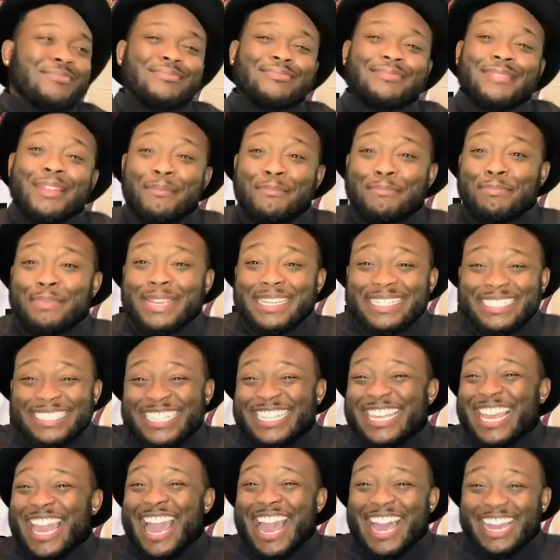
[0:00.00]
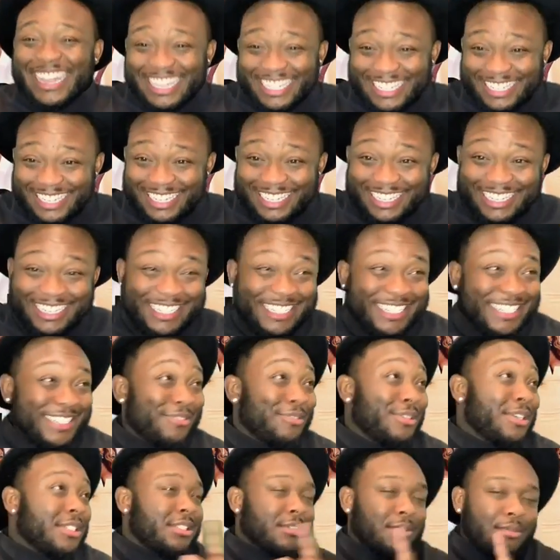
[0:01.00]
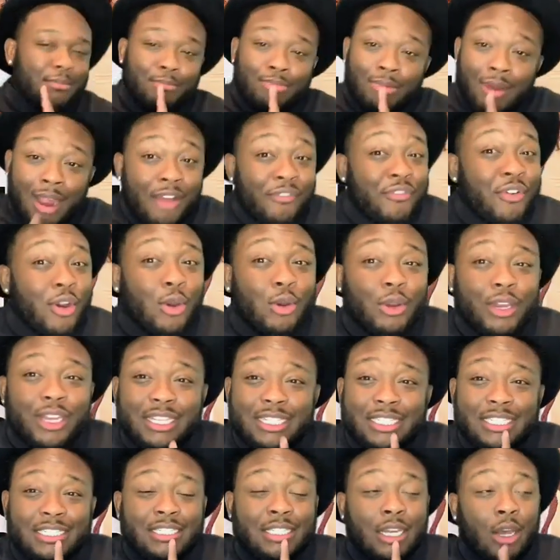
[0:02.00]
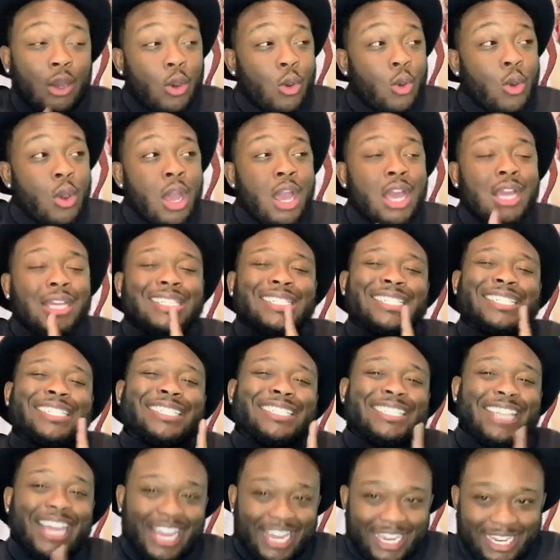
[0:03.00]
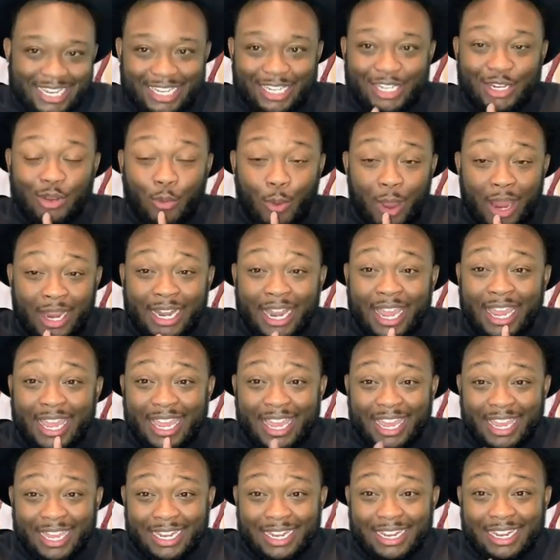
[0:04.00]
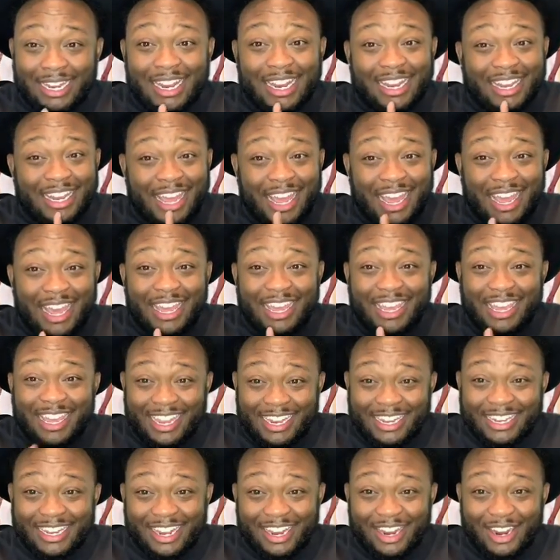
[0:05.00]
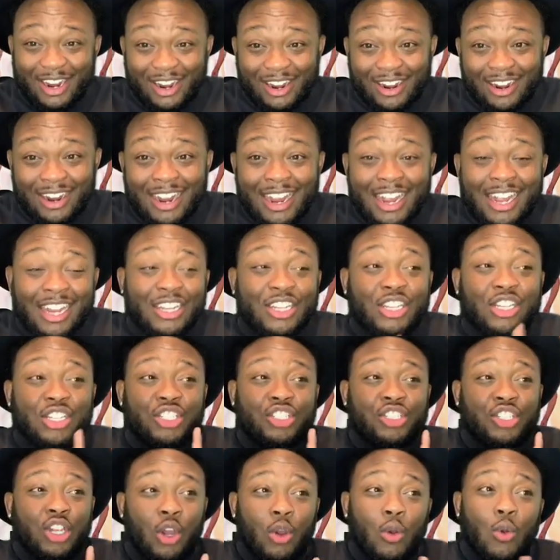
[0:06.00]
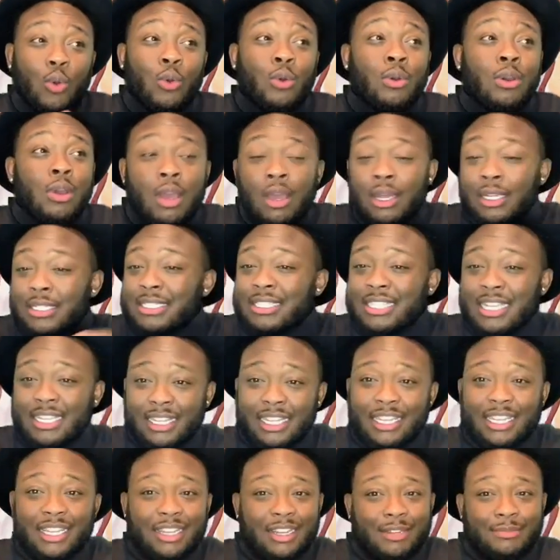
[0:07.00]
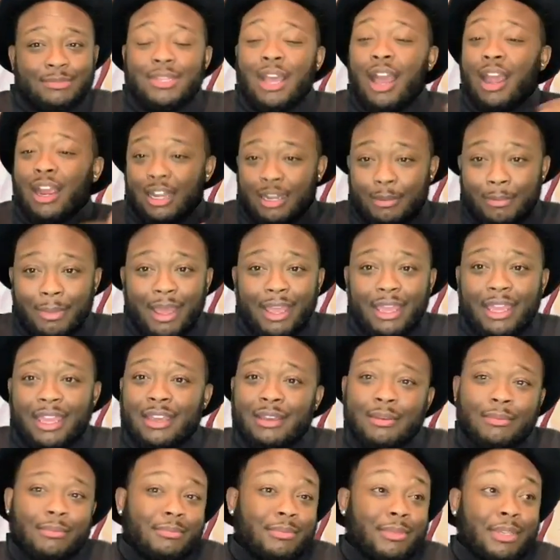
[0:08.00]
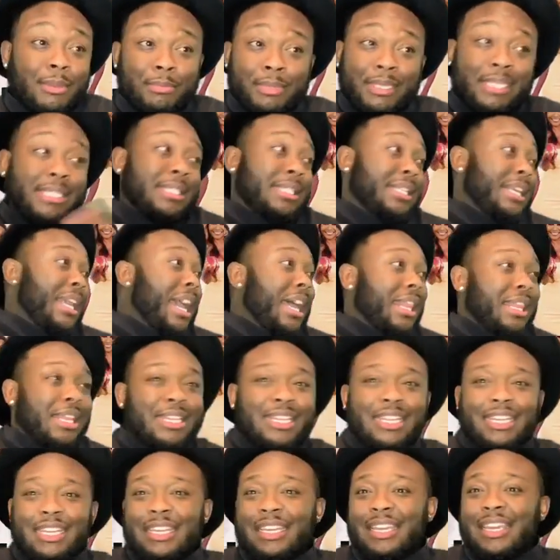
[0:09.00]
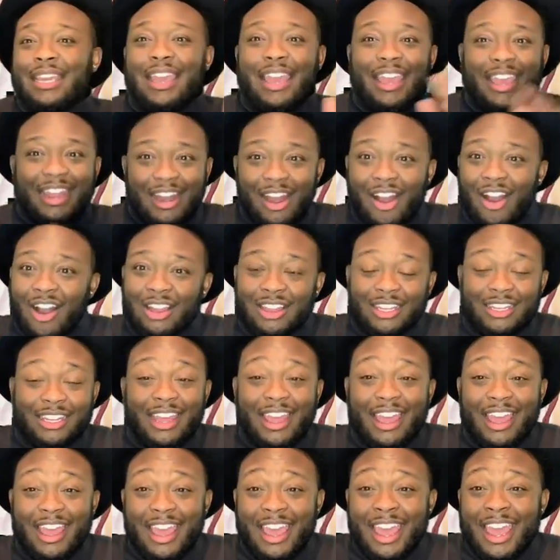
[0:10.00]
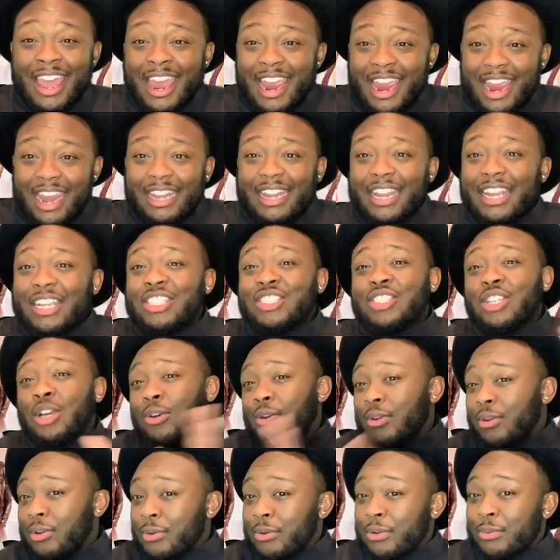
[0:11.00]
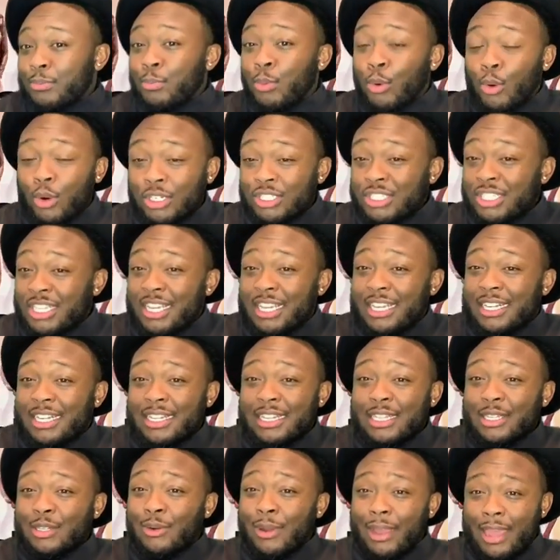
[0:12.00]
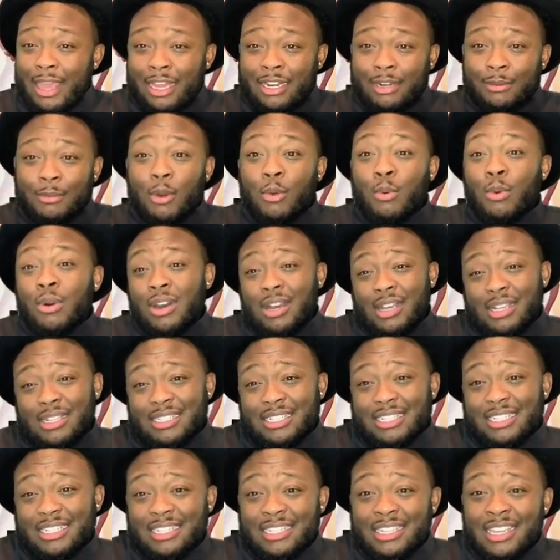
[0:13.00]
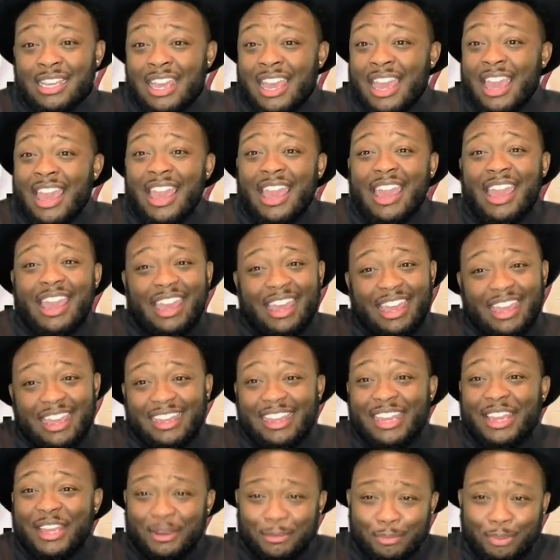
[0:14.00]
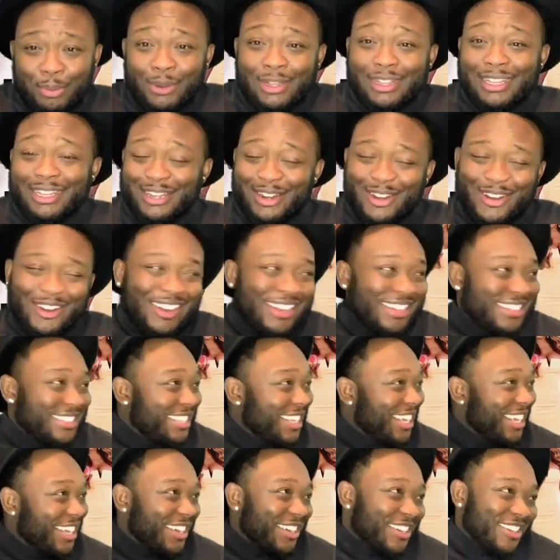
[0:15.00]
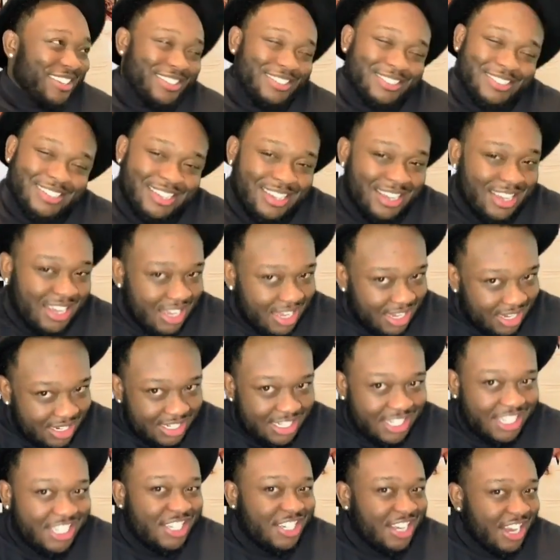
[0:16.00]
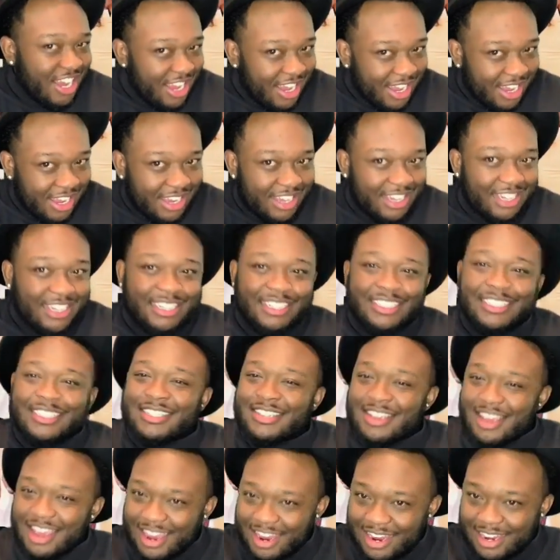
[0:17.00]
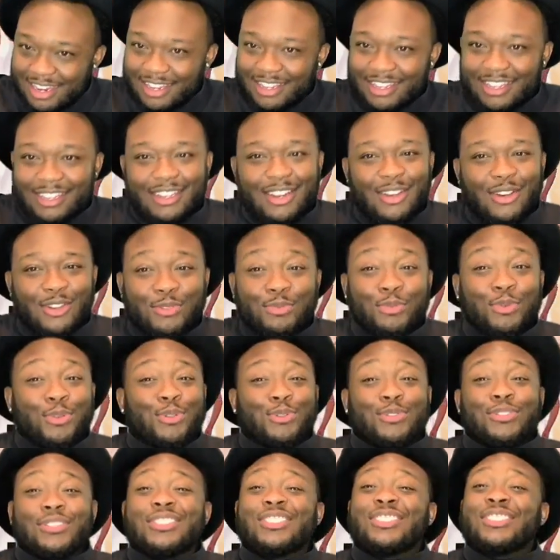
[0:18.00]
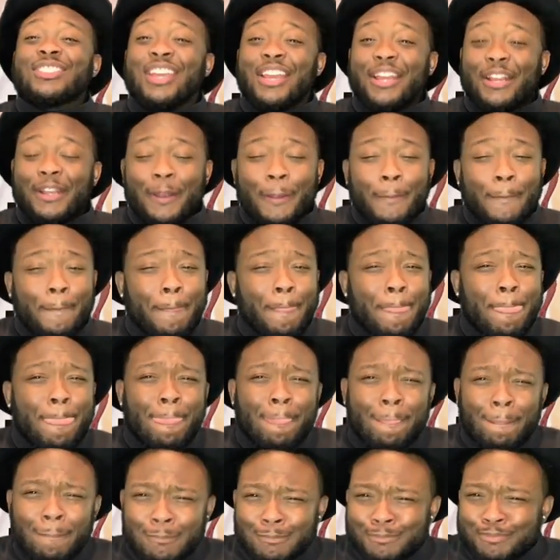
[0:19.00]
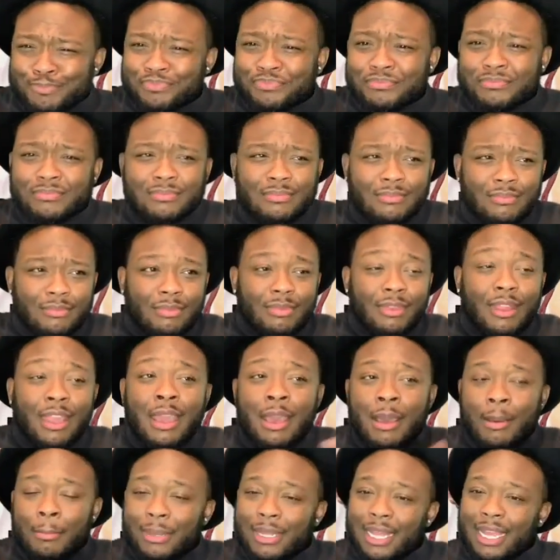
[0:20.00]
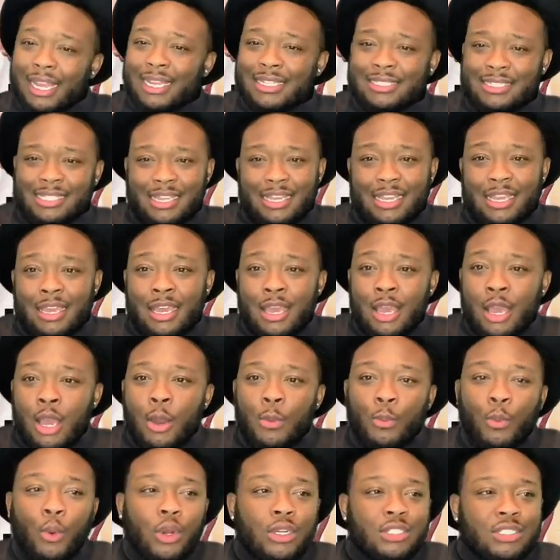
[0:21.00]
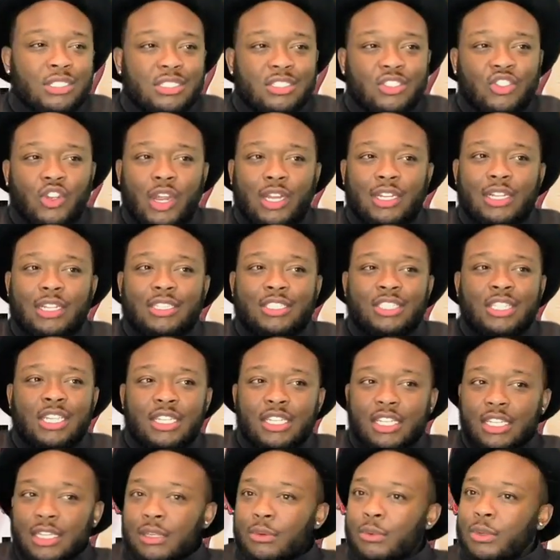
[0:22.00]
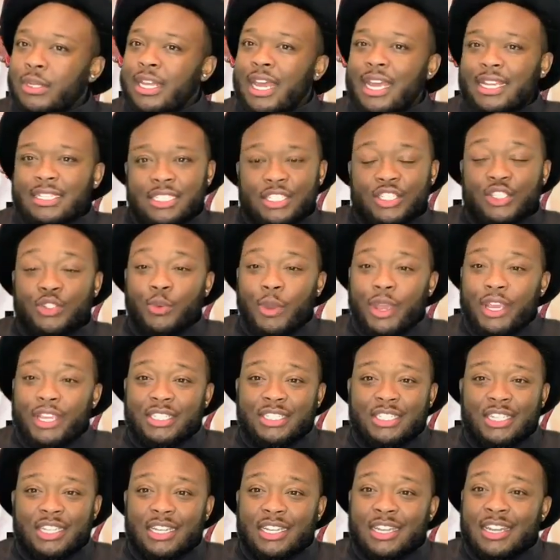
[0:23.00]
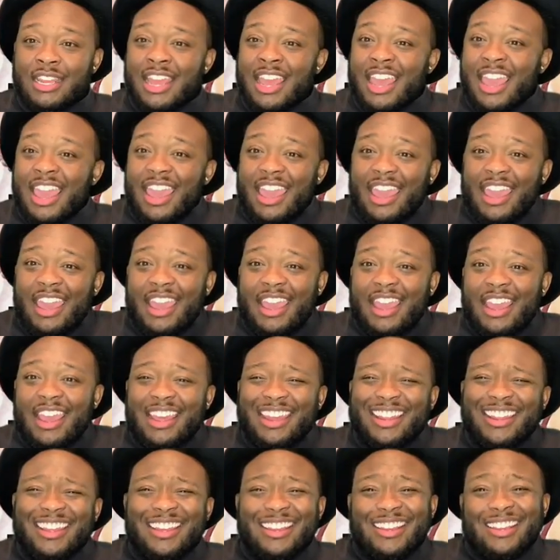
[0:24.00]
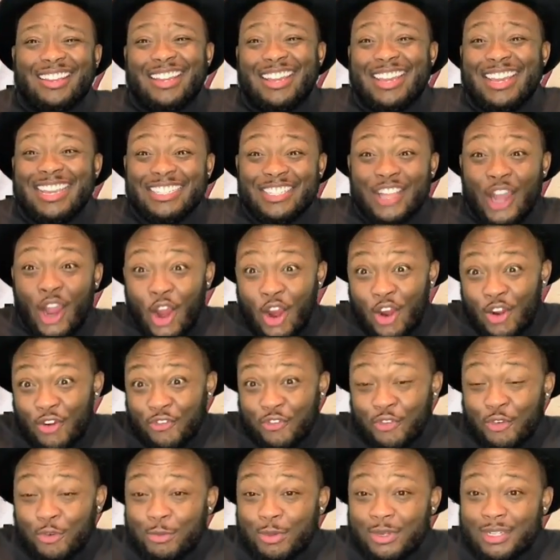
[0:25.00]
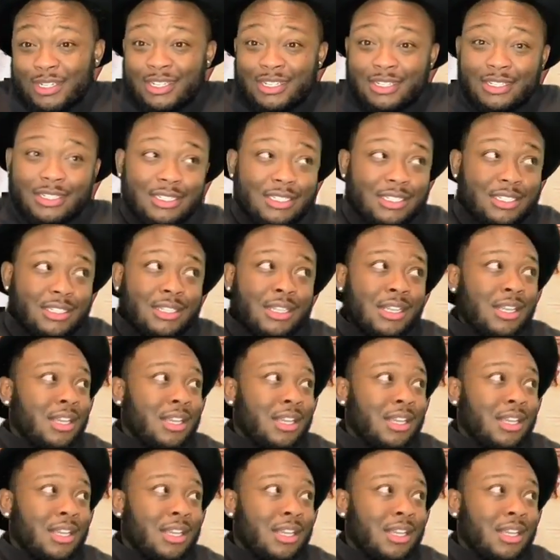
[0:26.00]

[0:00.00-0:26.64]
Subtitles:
bestiality, which Bravo is so shady, the way they edited that in there, the show Cynthia and them talking about him, the bestiality and all of that, and they show Portia in a little animal onesie and him pulling on her tail. Shady. Those producers shady. But like I said, Portia's she dealing with that situation, and it's hurtful because,